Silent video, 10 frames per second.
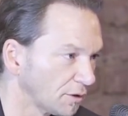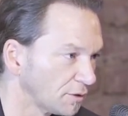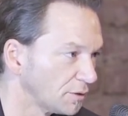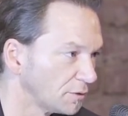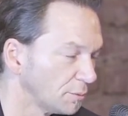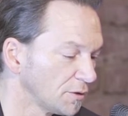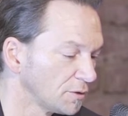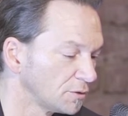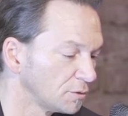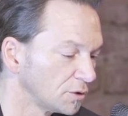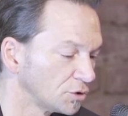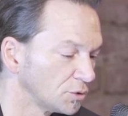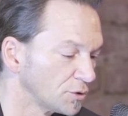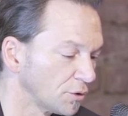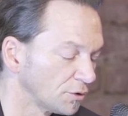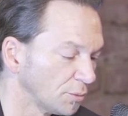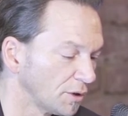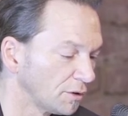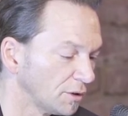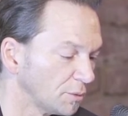And the method you can choose
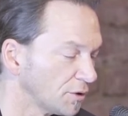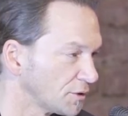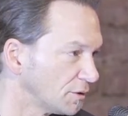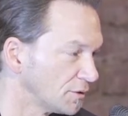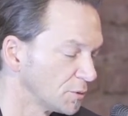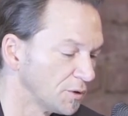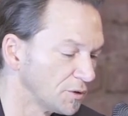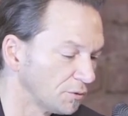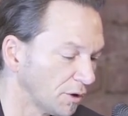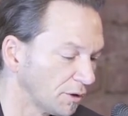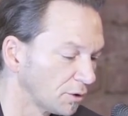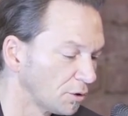automatically because I didn't specify it.